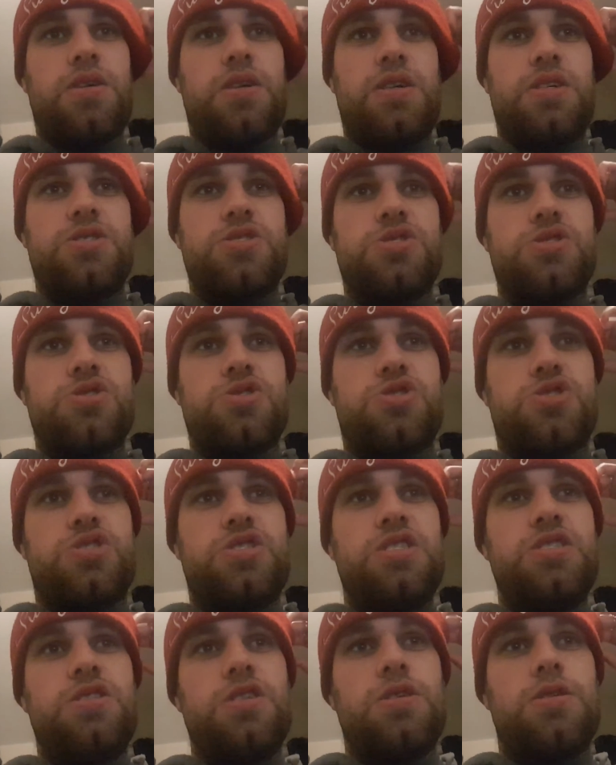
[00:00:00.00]
and
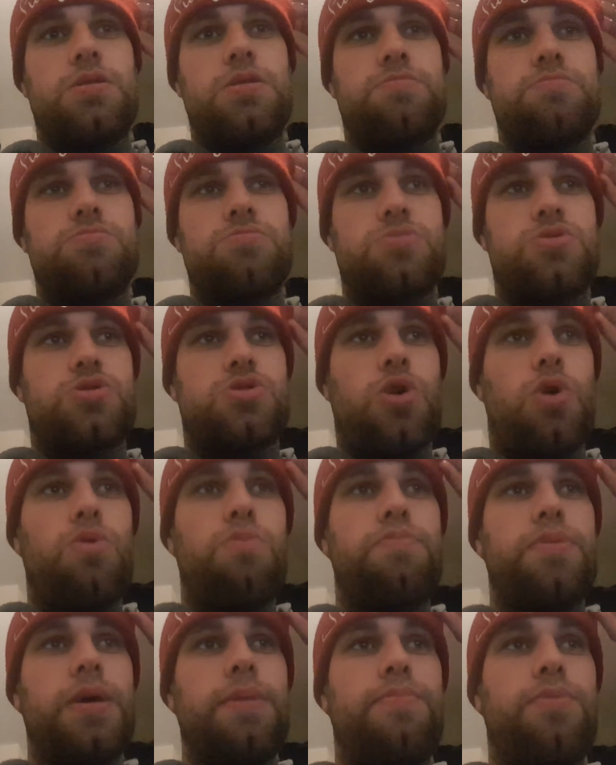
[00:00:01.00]
she'd
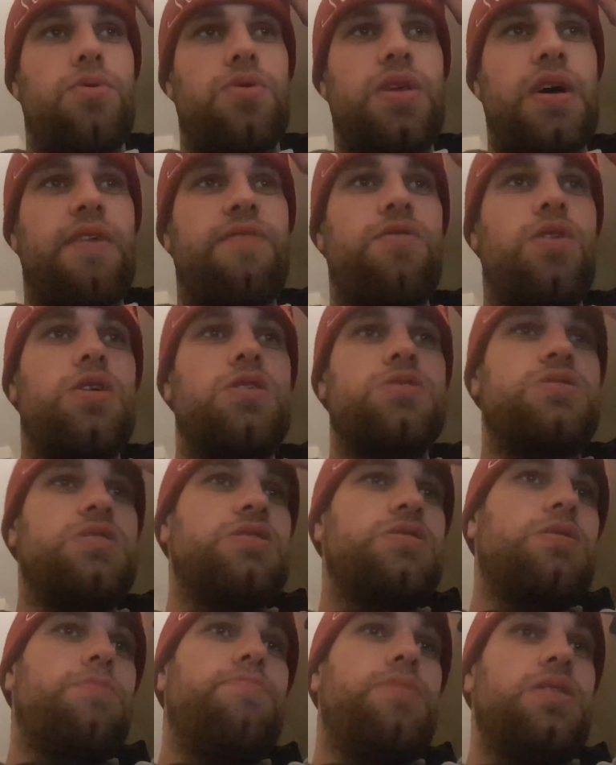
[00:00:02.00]
told people that I've got a
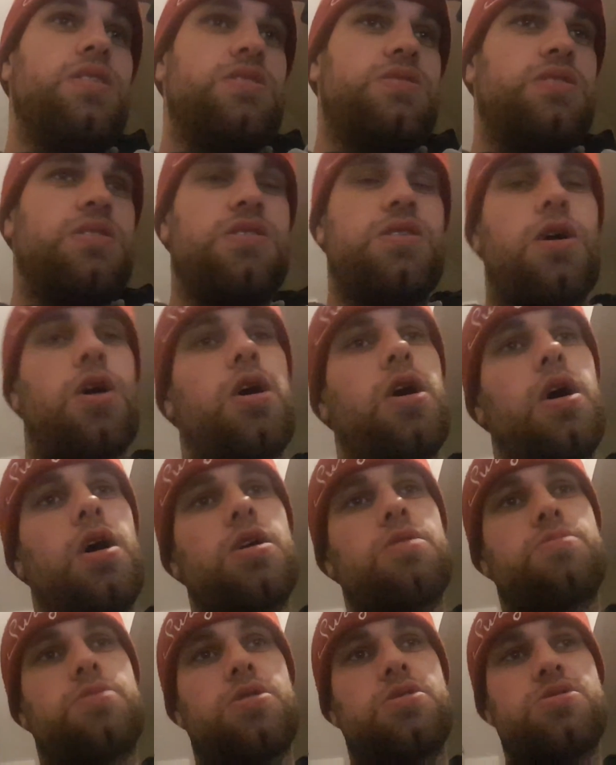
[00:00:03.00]
disability and a heart
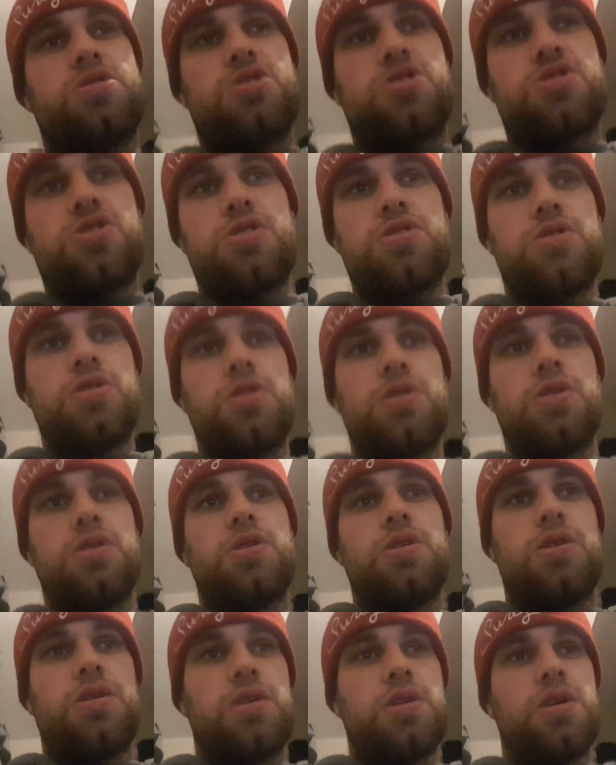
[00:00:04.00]
condition,
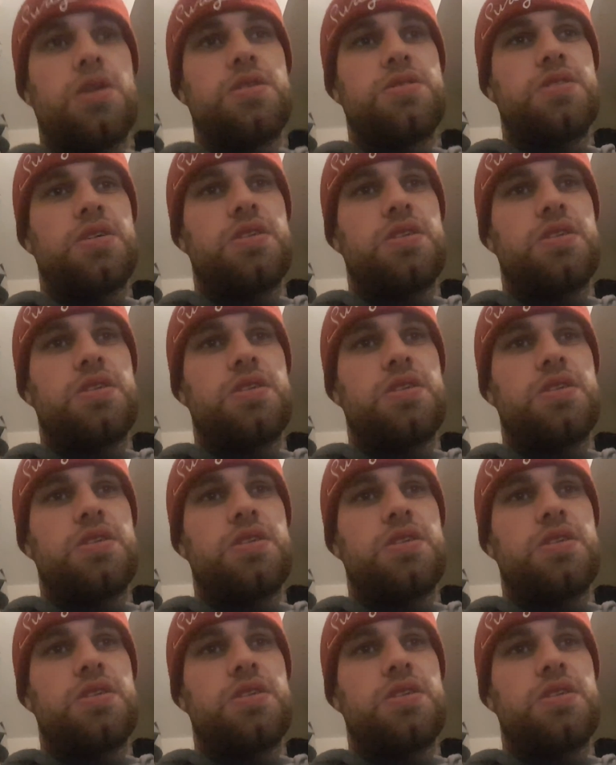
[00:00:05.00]
and